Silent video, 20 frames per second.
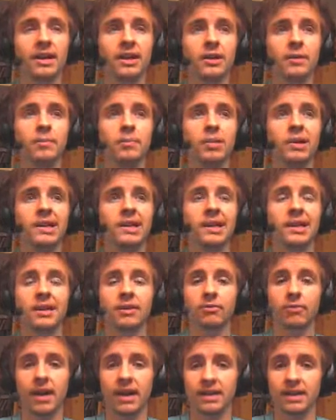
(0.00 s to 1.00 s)
completely
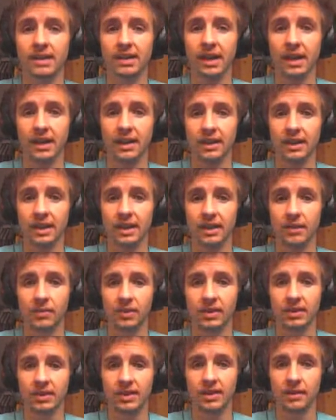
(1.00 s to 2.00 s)
eradicate the
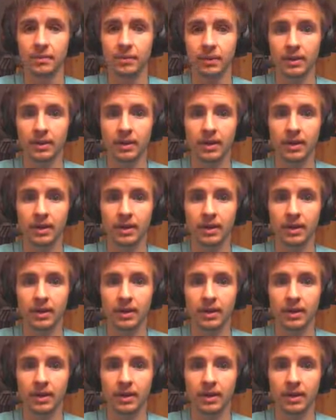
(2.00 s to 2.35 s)
enemy team.